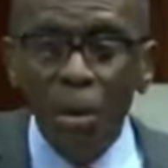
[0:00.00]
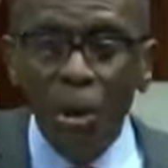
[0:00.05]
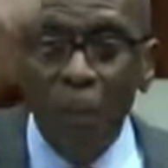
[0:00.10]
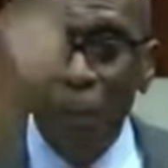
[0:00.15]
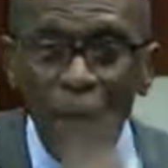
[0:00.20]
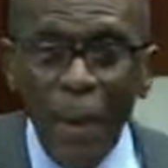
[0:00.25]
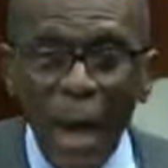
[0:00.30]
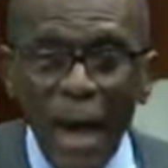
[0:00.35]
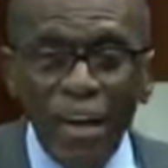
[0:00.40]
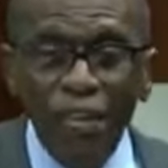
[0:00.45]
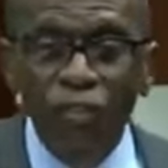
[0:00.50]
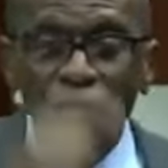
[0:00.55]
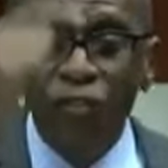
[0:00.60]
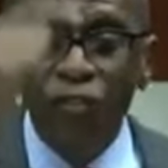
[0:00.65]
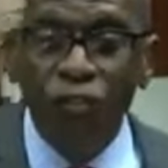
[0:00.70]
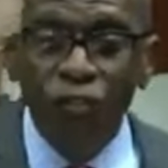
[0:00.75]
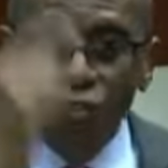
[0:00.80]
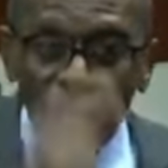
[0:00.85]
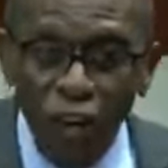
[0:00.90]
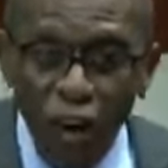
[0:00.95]
buy
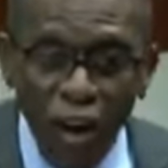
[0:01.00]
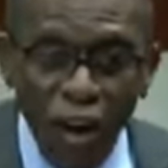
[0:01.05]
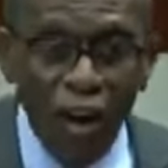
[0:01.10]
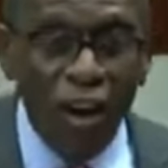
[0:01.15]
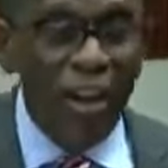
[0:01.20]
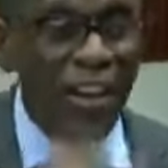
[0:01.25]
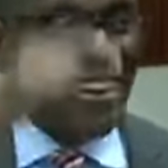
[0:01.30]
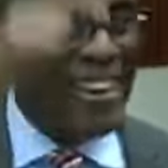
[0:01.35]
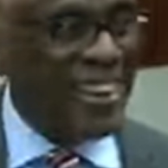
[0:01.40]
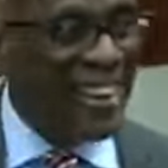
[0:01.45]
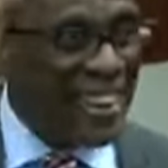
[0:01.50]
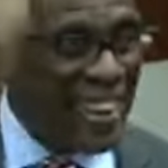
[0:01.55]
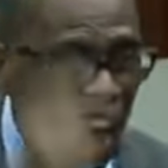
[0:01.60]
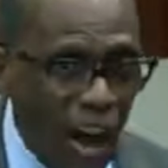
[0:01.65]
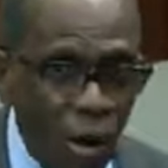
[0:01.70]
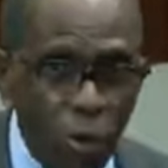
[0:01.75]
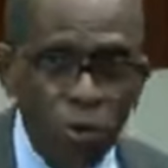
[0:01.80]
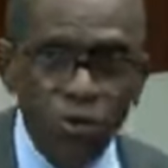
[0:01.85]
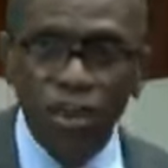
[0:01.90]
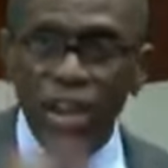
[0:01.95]

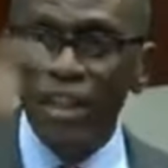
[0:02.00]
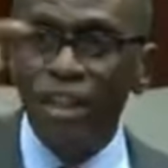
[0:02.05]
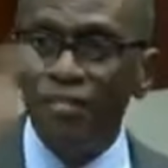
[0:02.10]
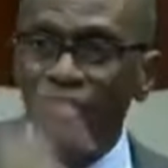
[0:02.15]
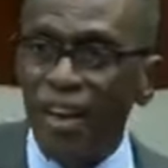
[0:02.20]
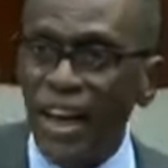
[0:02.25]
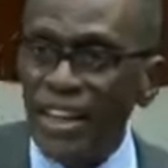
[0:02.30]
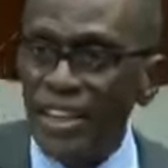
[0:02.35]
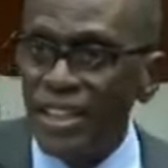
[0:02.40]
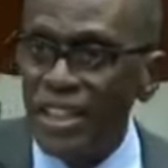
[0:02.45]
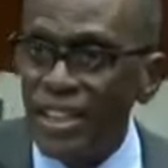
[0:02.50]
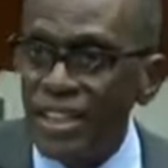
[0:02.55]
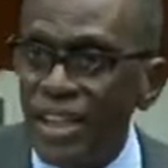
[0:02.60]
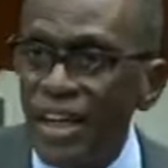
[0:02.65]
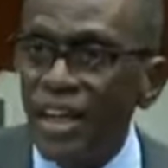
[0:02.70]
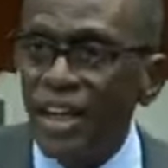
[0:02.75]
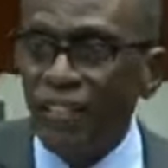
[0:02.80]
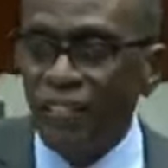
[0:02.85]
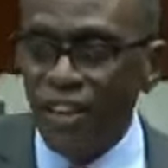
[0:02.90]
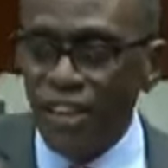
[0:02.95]
4,000 devices
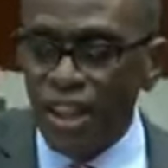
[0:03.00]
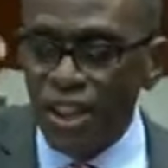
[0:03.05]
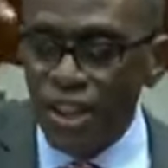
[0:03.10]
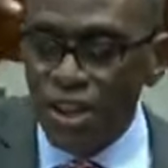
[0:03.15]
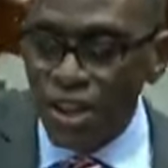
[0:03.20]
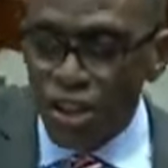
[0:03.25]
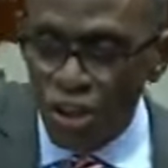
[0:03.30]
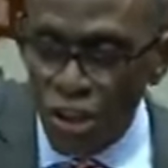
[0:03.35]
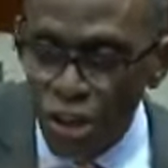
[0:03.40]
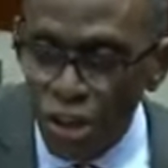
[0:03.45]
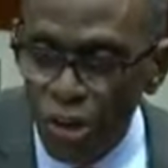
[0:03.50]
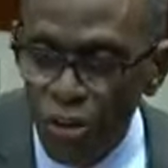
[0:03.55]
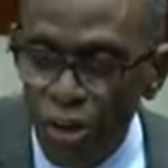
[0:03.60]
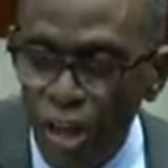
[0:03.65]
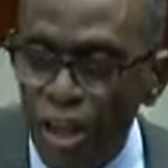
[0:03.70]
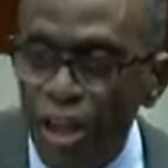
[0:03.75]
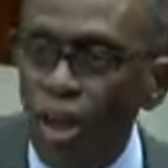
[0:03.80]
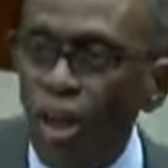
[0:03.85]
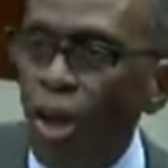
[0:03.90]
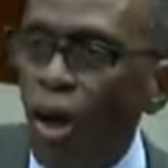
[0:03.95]
for the
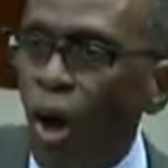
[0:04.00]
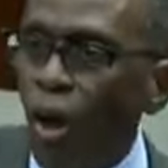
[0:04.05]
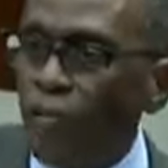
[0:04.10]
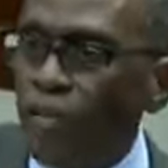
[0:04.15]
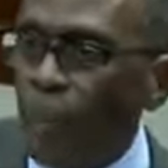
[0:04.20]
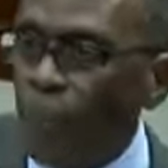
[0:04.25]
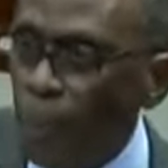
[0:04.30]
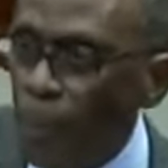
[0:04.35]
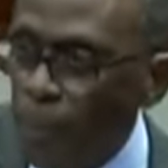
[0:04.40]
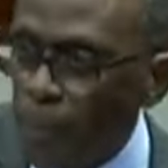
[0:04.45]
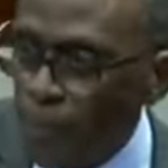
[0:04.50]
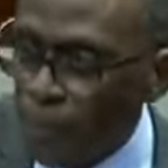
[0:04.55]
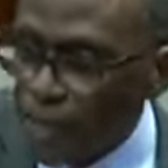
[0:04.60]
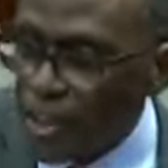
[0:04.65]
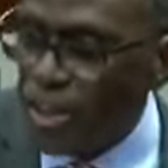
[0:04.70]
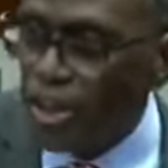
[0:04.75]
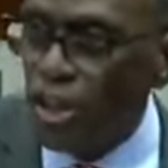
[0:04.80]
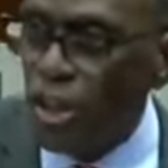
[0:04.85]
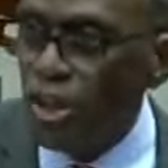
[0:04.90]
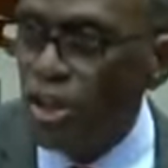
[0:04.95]
children of the people of
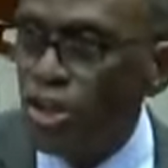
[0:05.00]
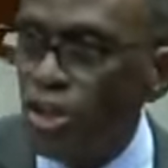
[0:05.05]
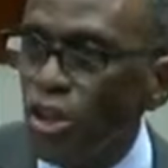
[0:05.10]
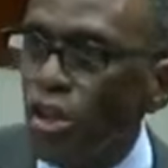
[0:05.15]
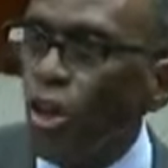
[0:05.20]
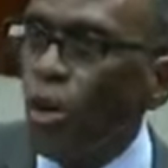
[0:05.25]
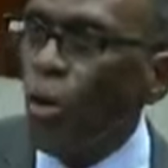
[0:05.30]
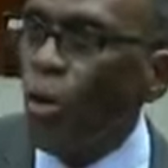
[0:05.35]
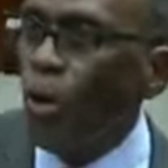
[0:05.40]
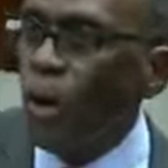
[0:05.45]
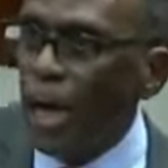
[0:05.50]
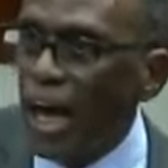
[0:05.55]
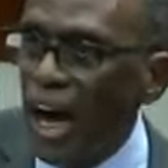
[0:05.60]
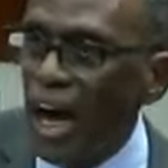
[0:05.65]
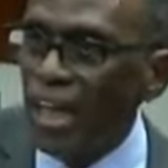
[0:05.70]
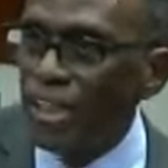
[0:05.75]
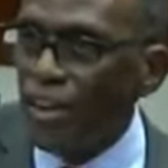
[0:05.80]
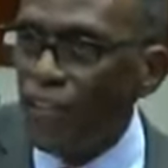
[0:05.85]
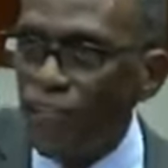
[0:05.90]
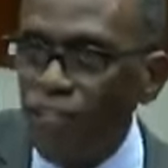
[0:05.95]
this country who
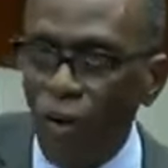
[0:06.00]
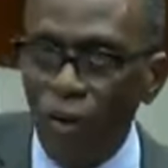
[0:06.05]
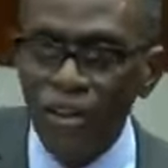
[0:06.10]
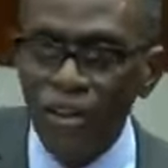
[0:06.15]
can't afford